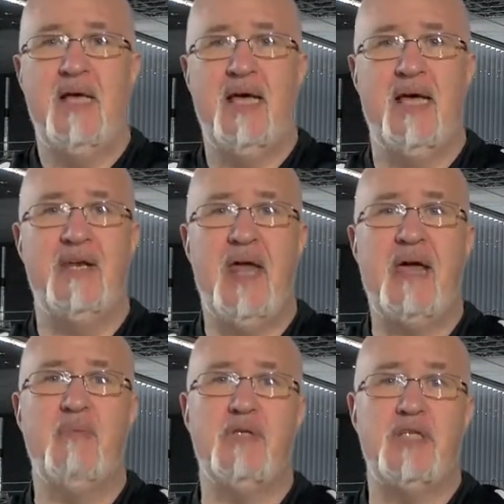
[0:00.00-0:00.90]
It
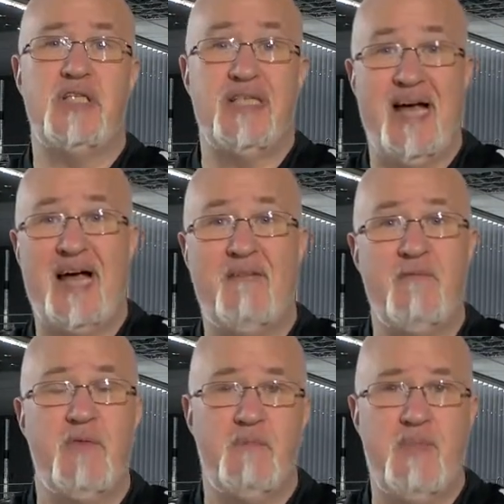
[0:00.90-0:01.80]
enables you to have
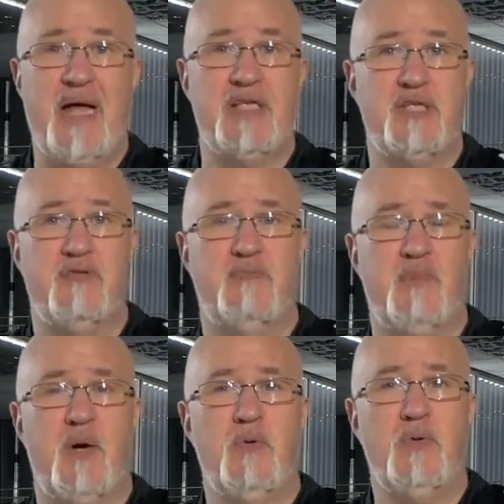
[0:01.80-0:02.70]
the best of
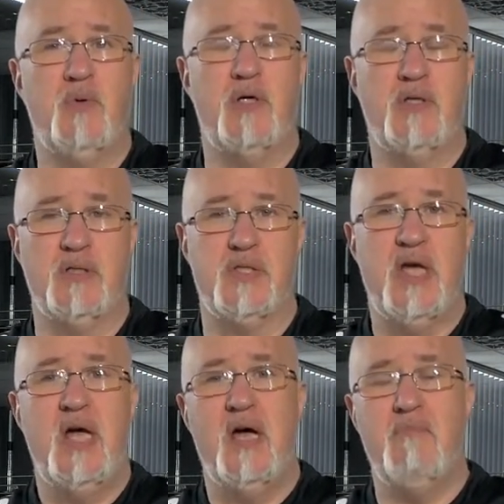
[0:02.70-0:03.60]
both worlds,
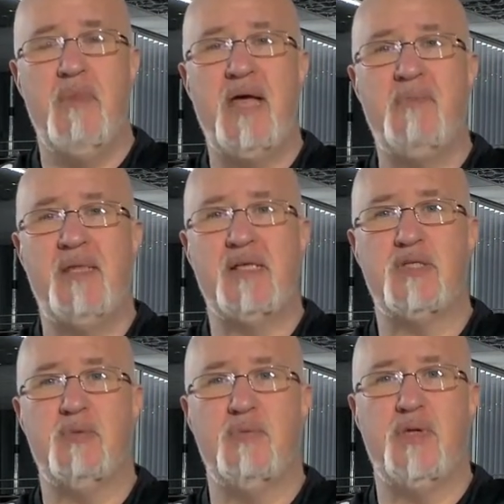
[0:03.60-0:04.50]
and maybe that's
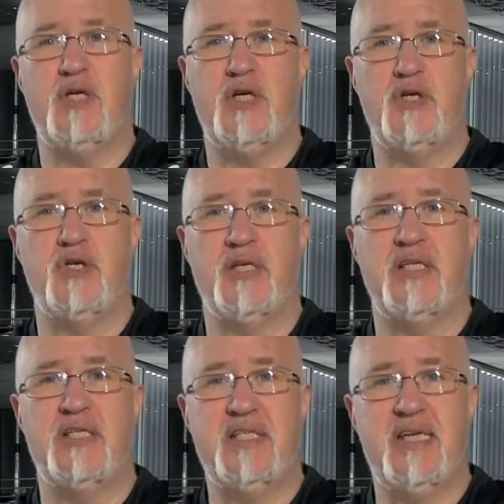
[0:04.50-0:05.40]
something you should
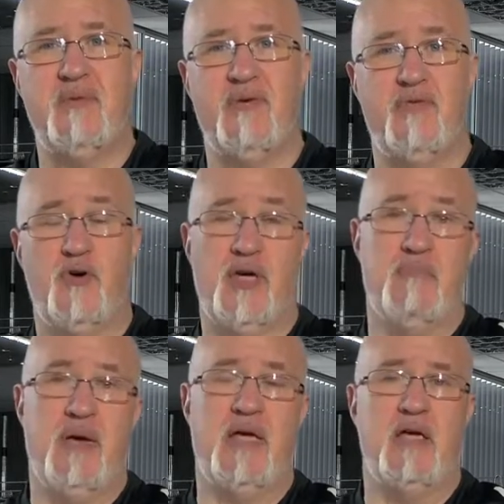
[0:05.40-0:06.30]
consider before you
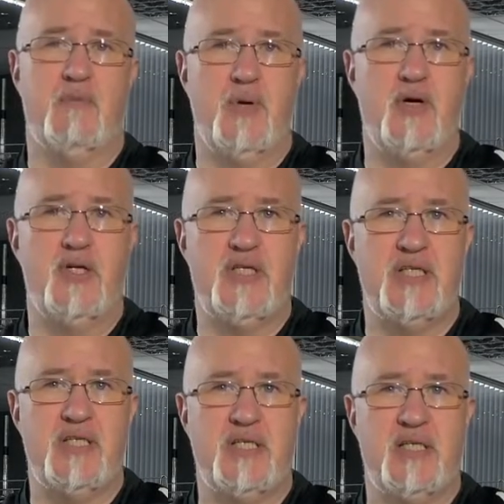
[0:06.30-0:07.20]
make your
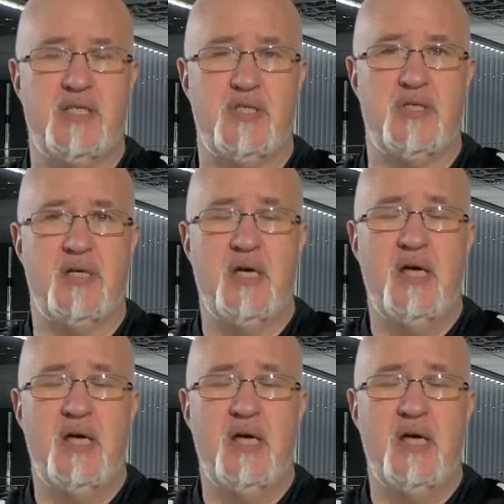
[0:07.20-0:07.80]
purchase decision.